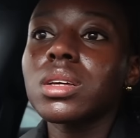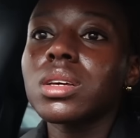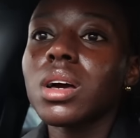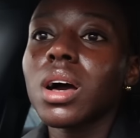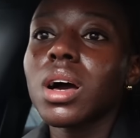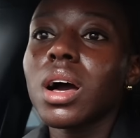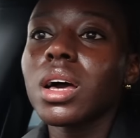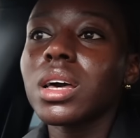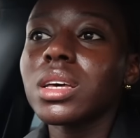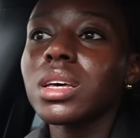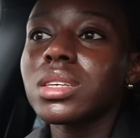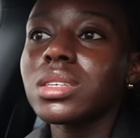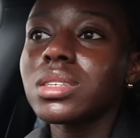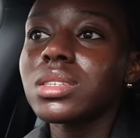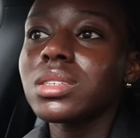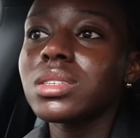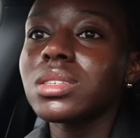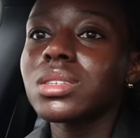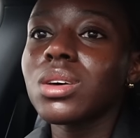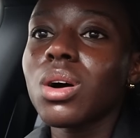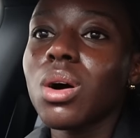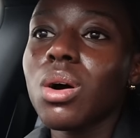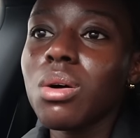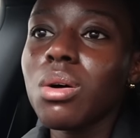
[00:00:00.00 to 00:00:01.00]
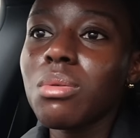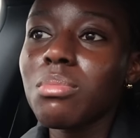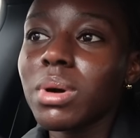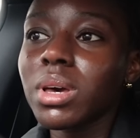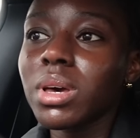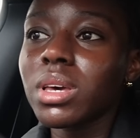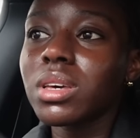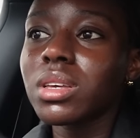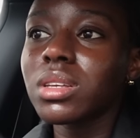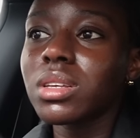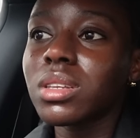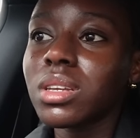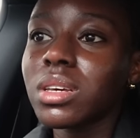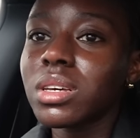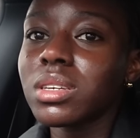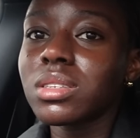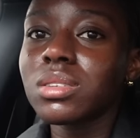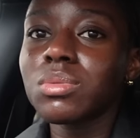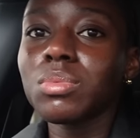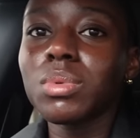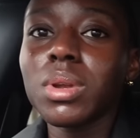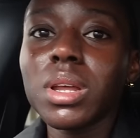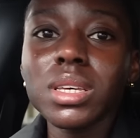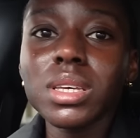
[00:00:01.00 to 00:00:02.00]
Guys, oh my
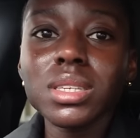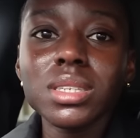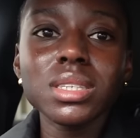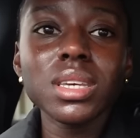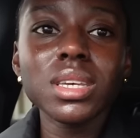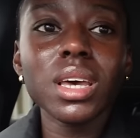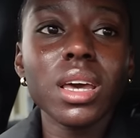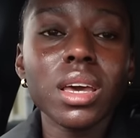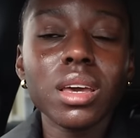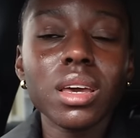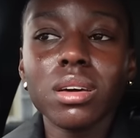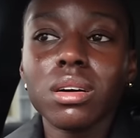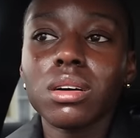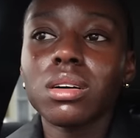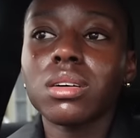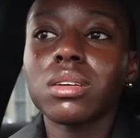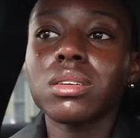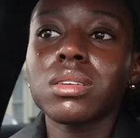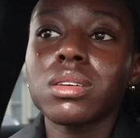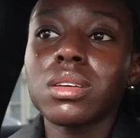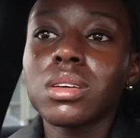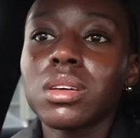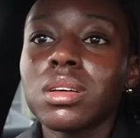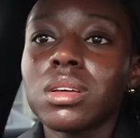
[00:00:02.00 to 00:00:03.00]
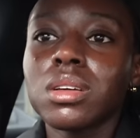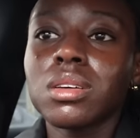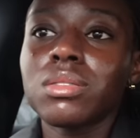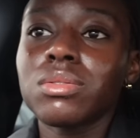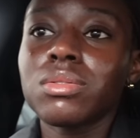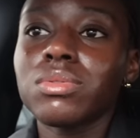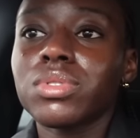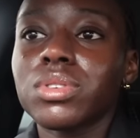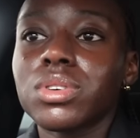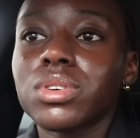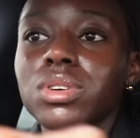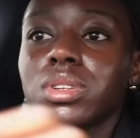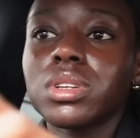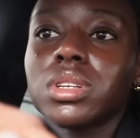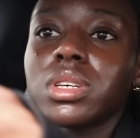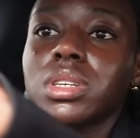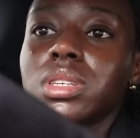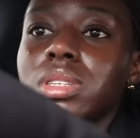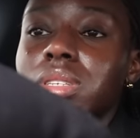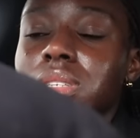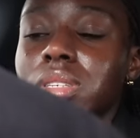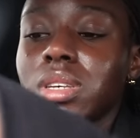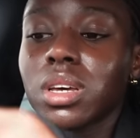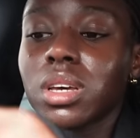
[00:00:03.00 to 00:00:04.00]
goodness. When I say, oh, for
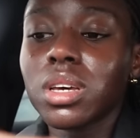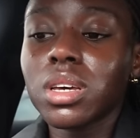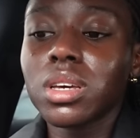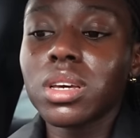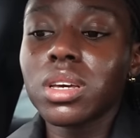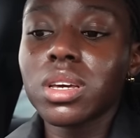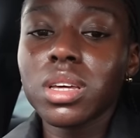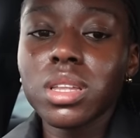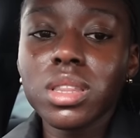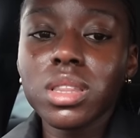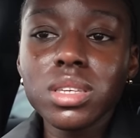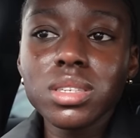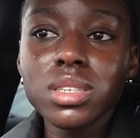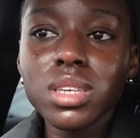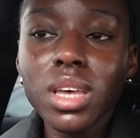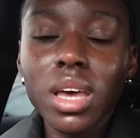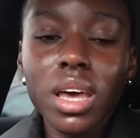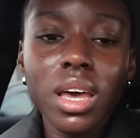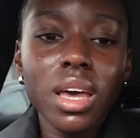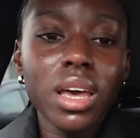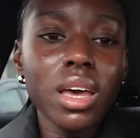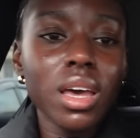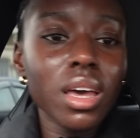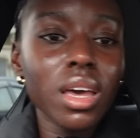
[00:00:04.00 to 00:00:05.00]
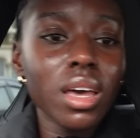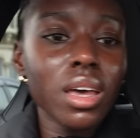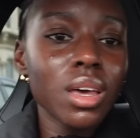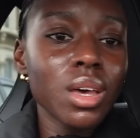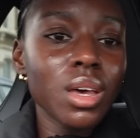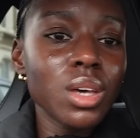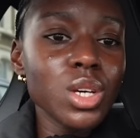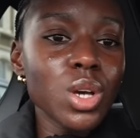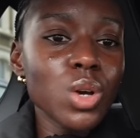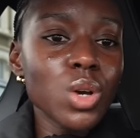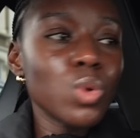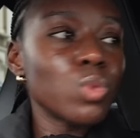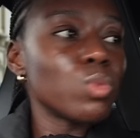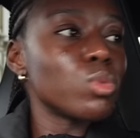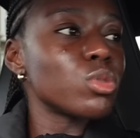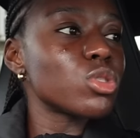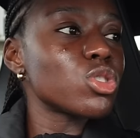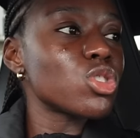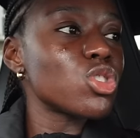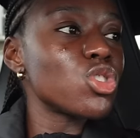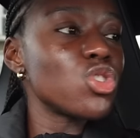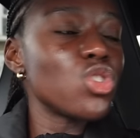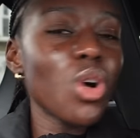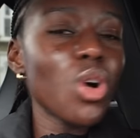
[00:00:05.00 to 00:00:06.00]
goodness sake, this hair
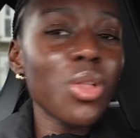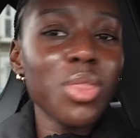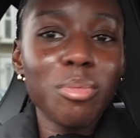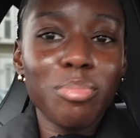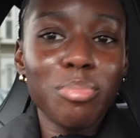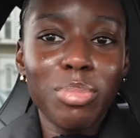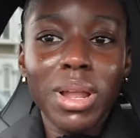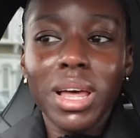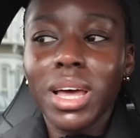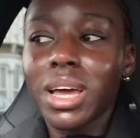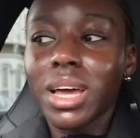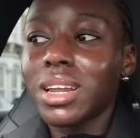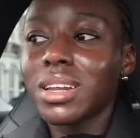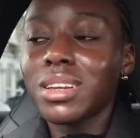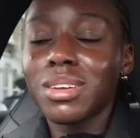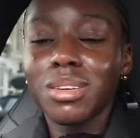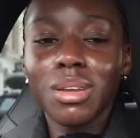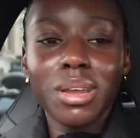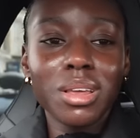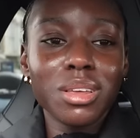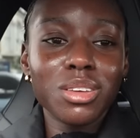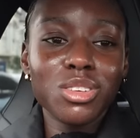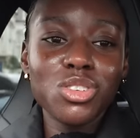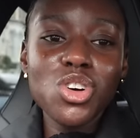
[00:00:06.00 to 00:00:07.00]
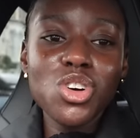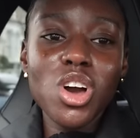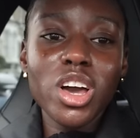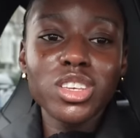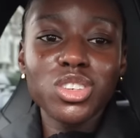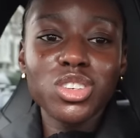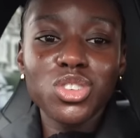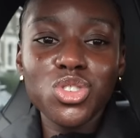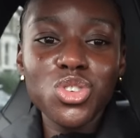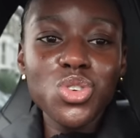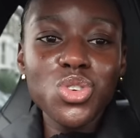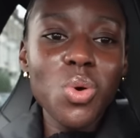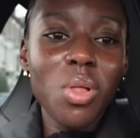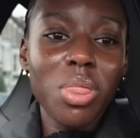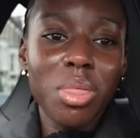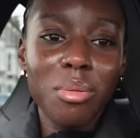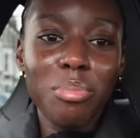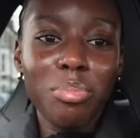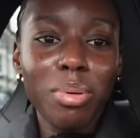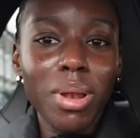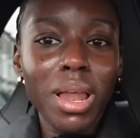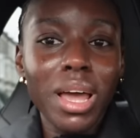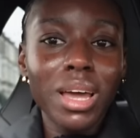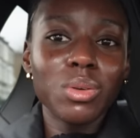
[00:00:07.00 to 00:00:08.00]
was not the plan. You guys knew what the
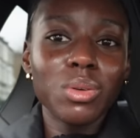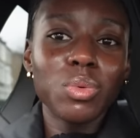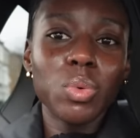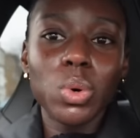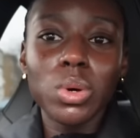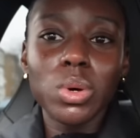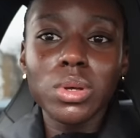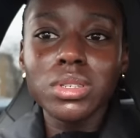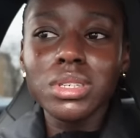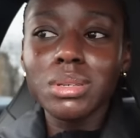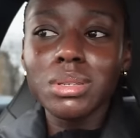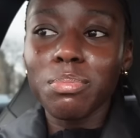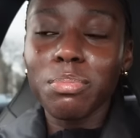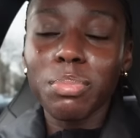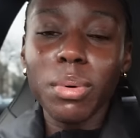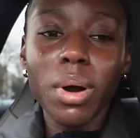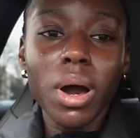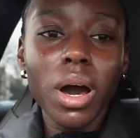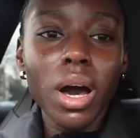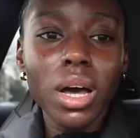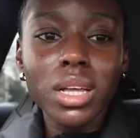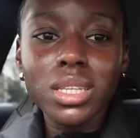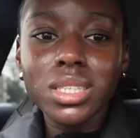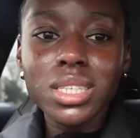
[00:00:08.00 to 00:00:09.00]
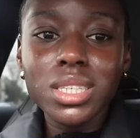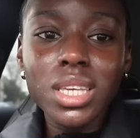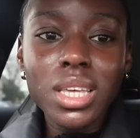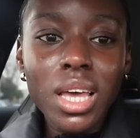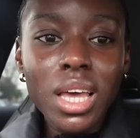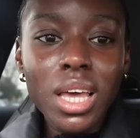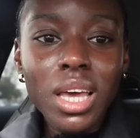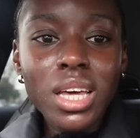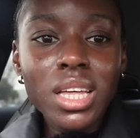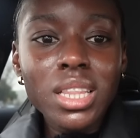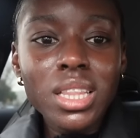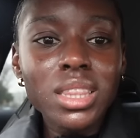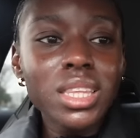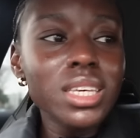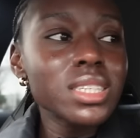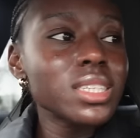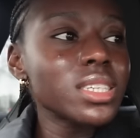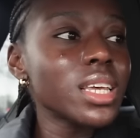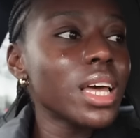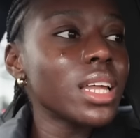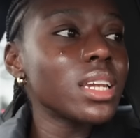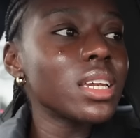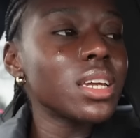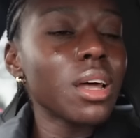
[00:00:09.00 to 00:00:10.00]
plan was, but
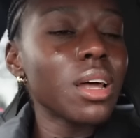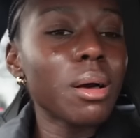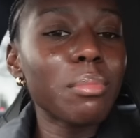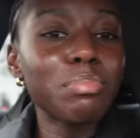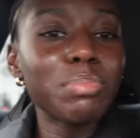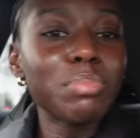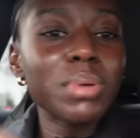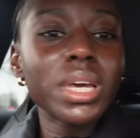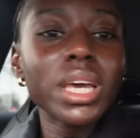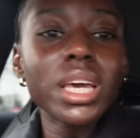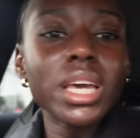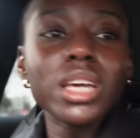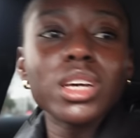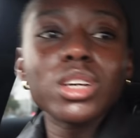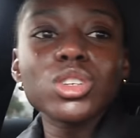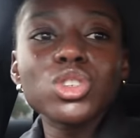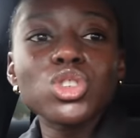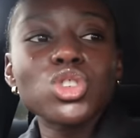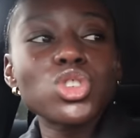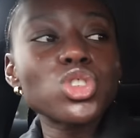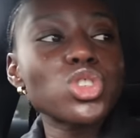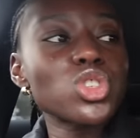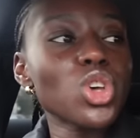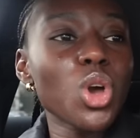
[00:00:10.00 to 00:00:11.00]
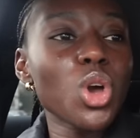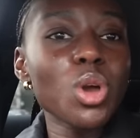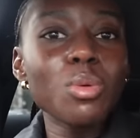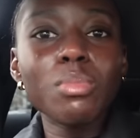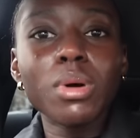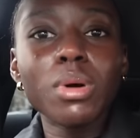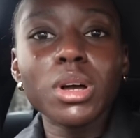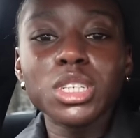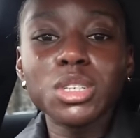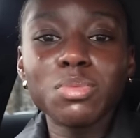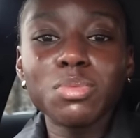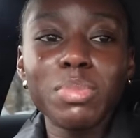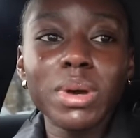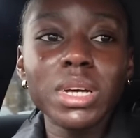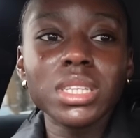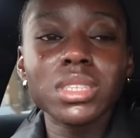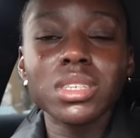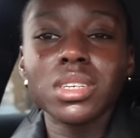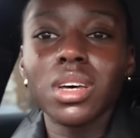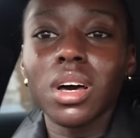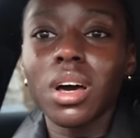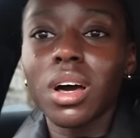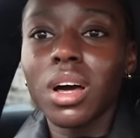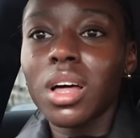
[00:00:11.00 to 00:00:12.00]
this ended up being so much
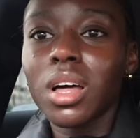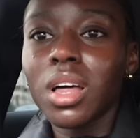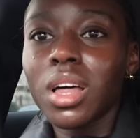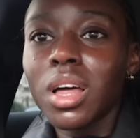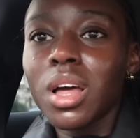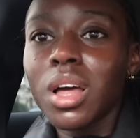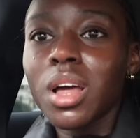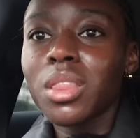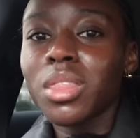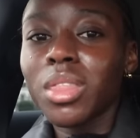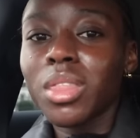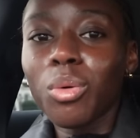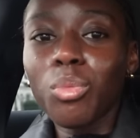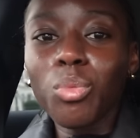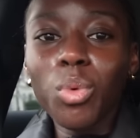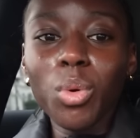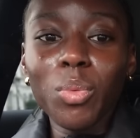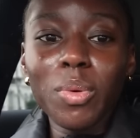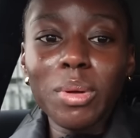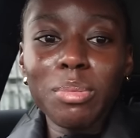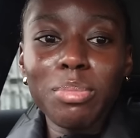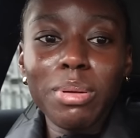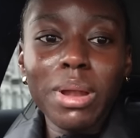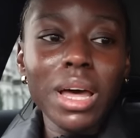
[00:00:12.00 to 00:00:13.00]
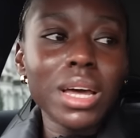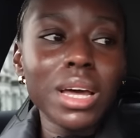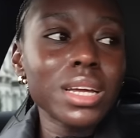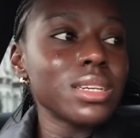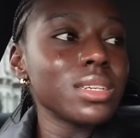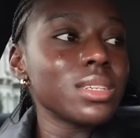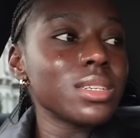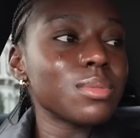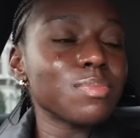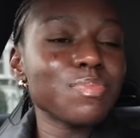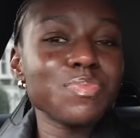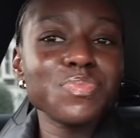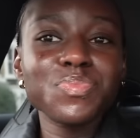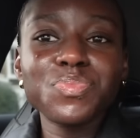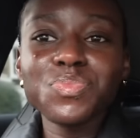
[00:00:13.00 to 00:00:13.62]
better than what we planned.